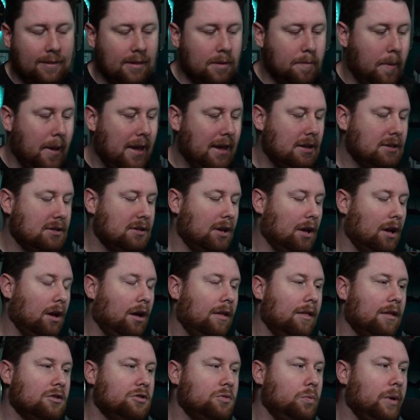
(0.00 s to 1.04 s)
the picks
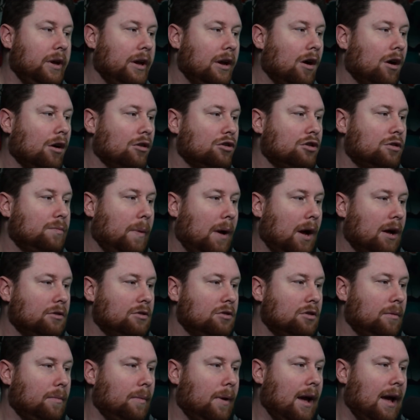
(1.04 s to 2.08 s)
this week are
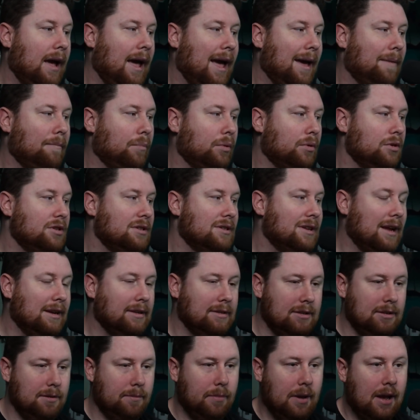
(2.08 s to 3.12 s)
sponsored by and
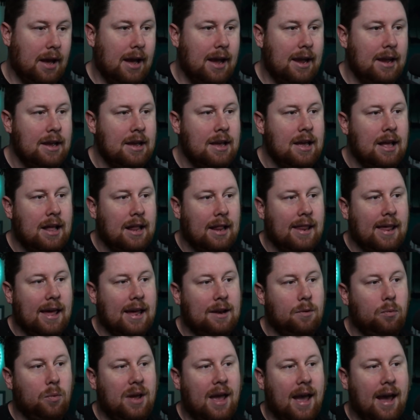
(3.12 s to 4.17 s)
presented by.
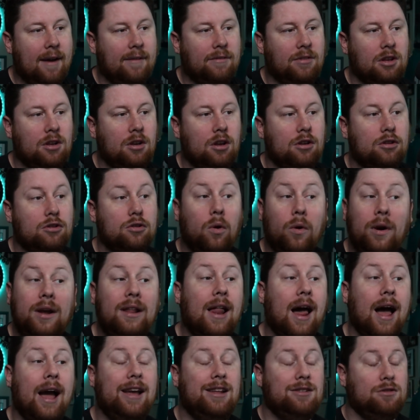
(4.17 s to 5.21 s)
Then we have the Detroit
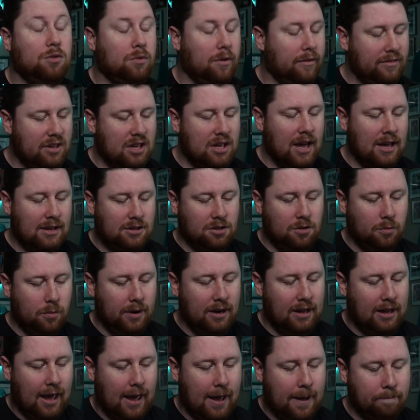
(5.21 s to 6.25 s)
Lions, who have yet to win
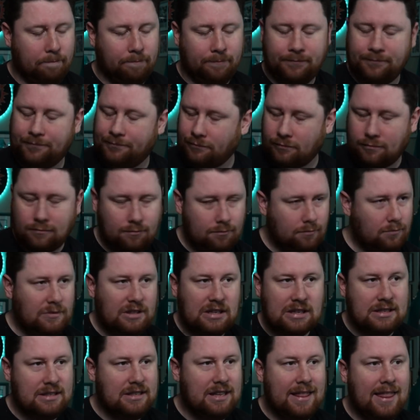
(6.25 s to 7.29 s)
a game,
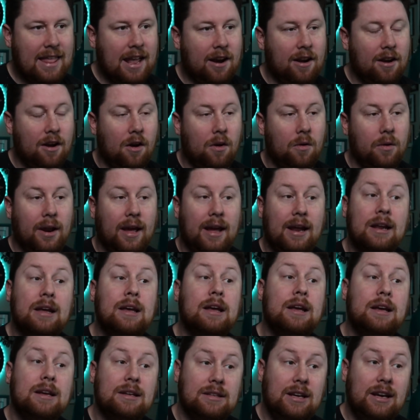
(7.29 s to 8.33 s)
sitting there at 0 8,
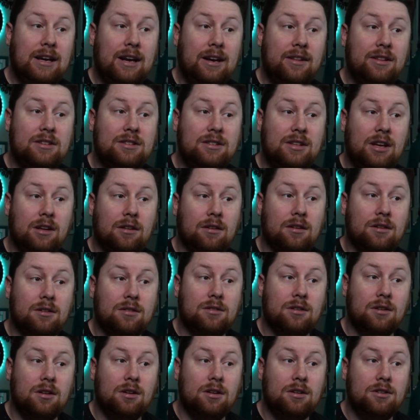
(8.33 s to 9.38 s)
taking on the Steelers.
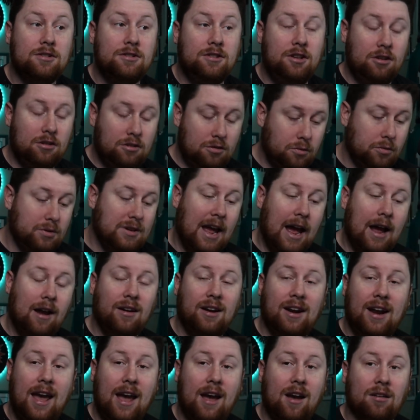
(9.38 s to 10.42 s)
Steelers were down
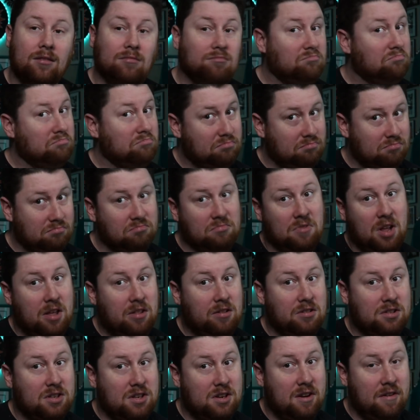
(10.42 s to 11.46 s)
and out now
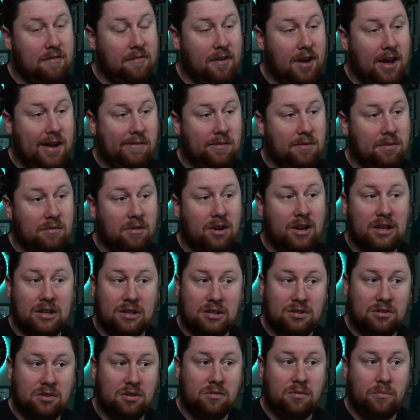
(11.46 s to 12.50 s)
they're sitting at five and three. They're
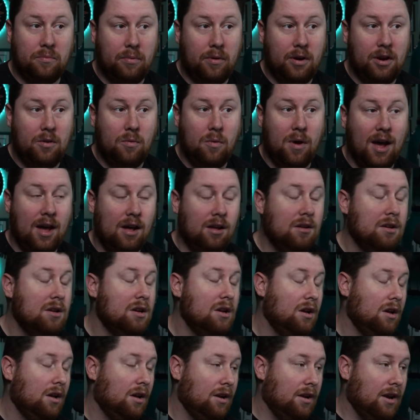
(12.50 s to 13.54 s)
doing pretty well.
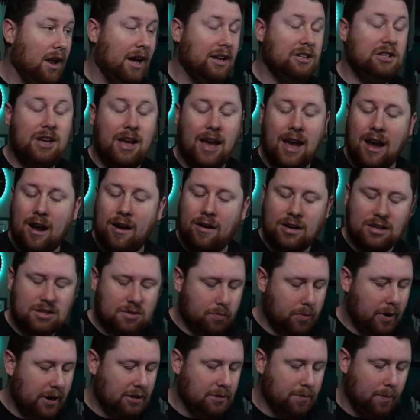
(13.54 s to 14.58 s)
Najee Harris
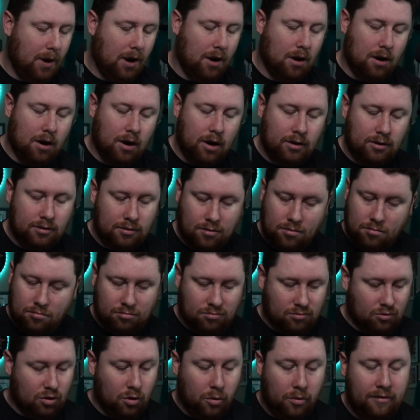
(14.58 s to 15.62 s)
breaks my heart.
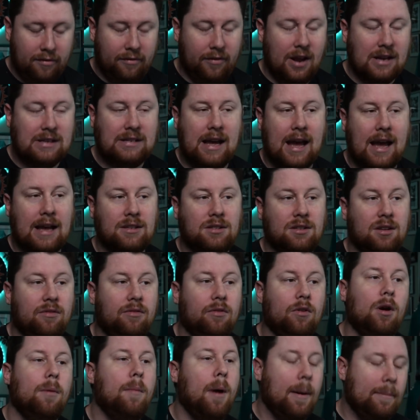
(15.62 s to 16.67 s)
Doing fantastic
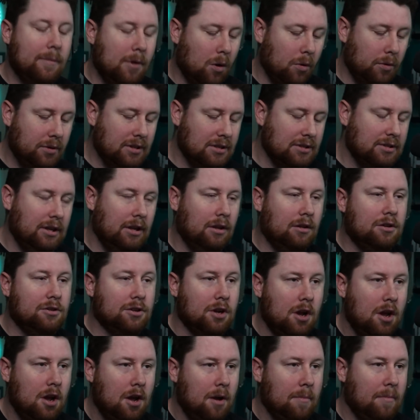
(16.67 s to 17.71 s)
for him. I'm going with the Steelers.
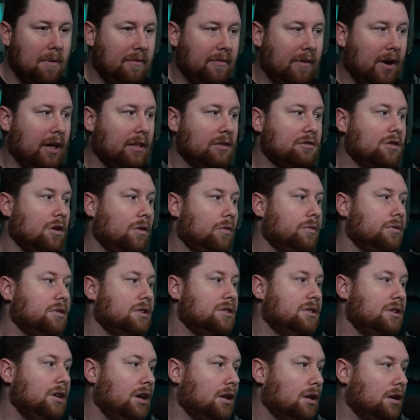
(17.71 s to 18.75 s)
My father's going with the
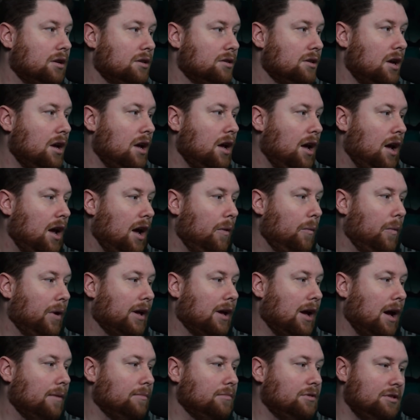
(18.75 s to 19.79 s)
Steelers. And when it
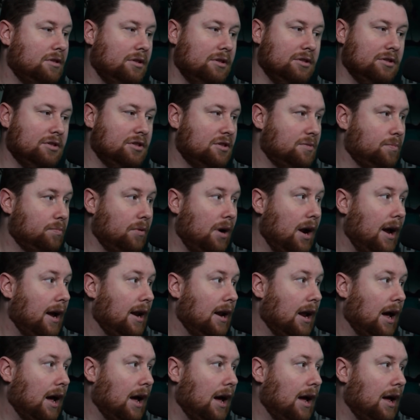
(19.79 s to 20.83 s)
comes to the spread,
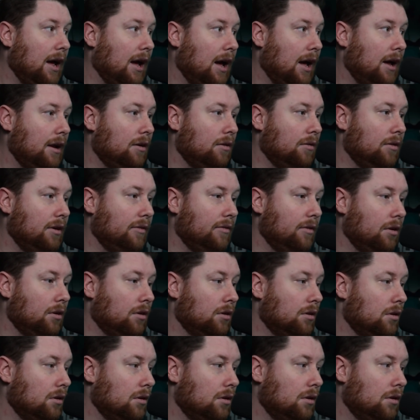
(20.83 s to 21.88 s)
I, I don't even.
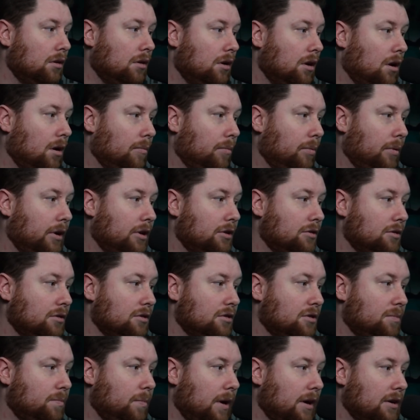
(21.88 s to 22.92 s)
I'm pretty sure the
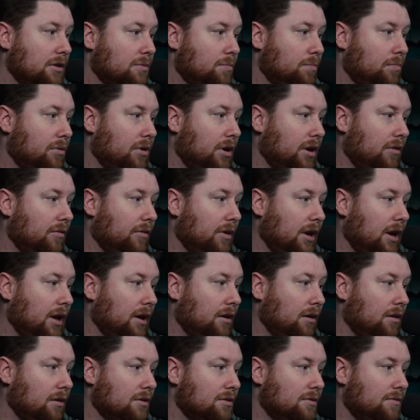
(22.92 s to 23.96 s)
spread is pretty
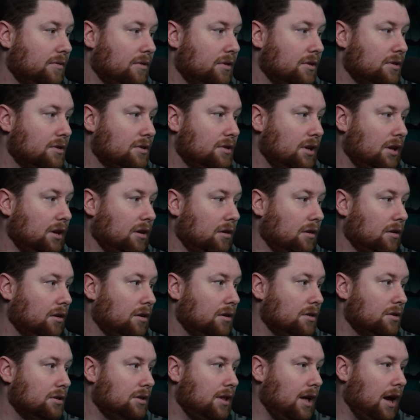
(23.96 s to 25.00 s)
ridiculous for the
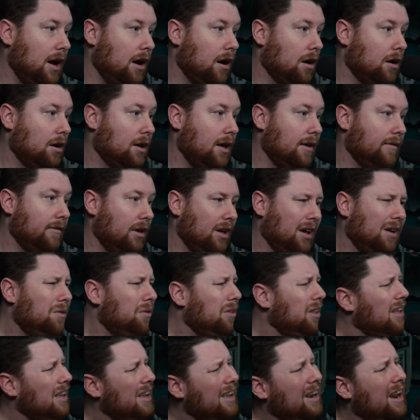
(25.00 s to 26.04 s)
Steelers. They are giving
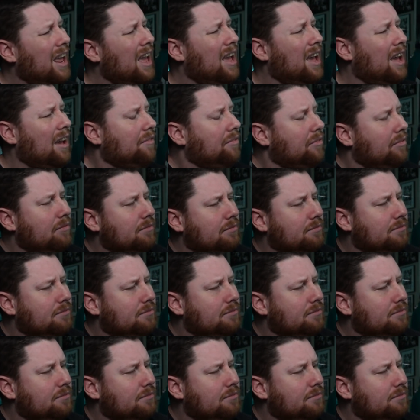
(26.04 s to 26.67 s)
only oh, eight and a half.